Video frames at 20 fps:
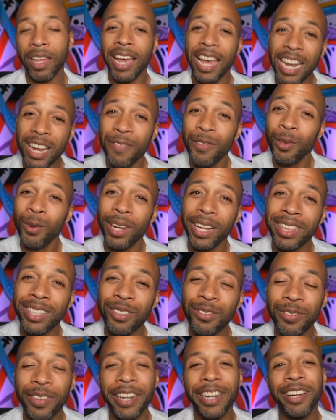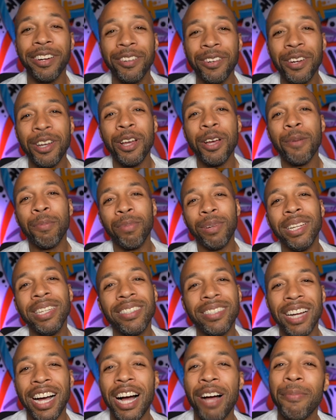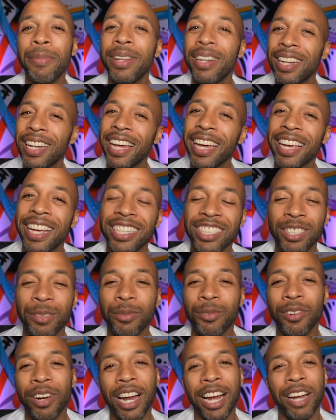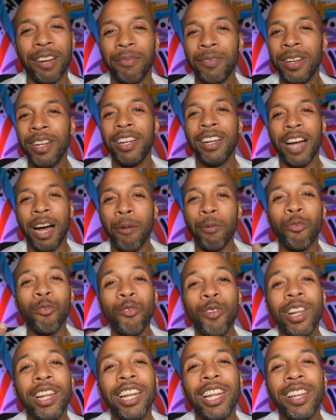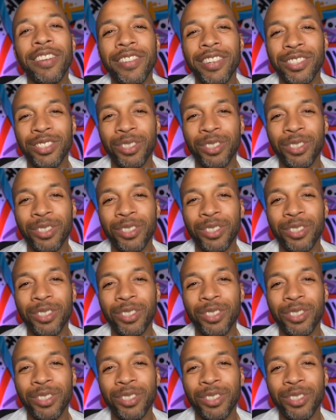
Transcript: And if you like this video, please comment, like, and subscribe. I would really love your